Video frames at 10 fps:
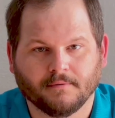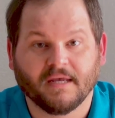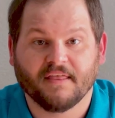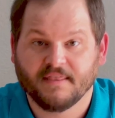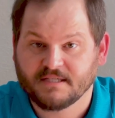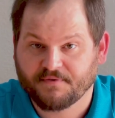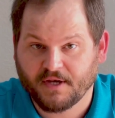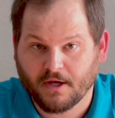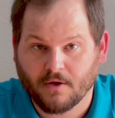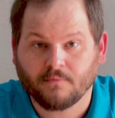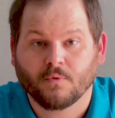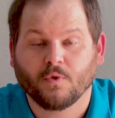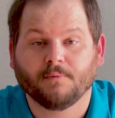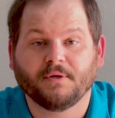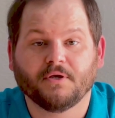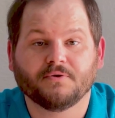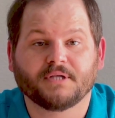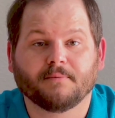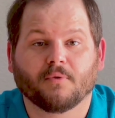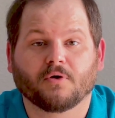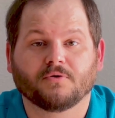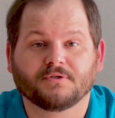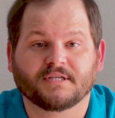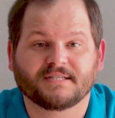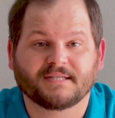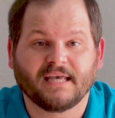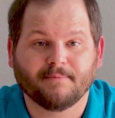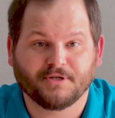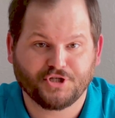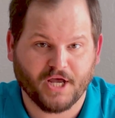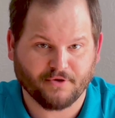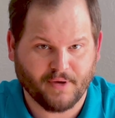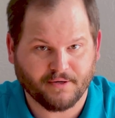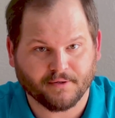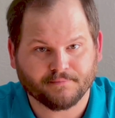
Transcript: In this video, we'll be using MERKLE's schema generator.